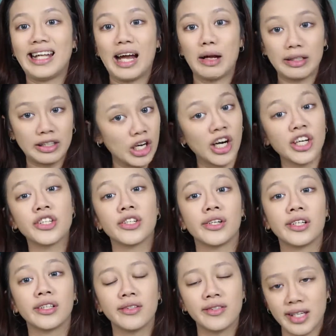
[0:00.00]
like dark
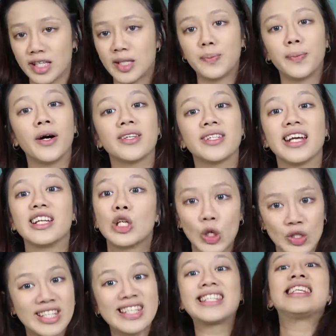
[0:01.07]
circles and spots and
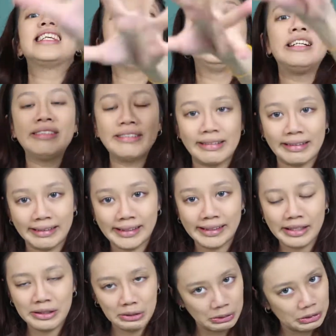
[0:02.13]
conceal
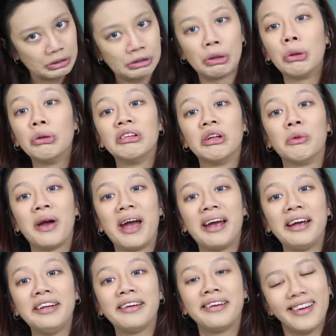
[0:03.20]
your soul
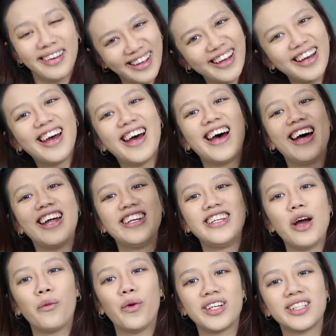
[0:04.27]
away,
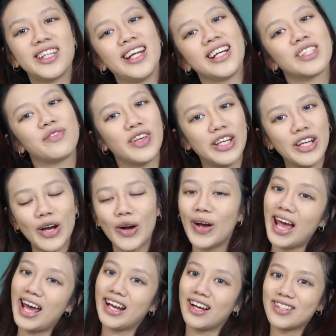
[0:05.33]
then watch the next video
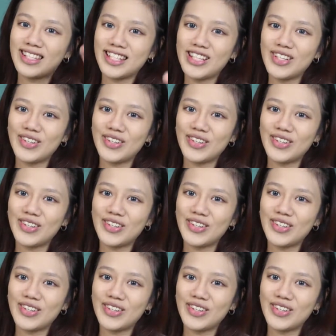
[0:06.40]
and I'll see you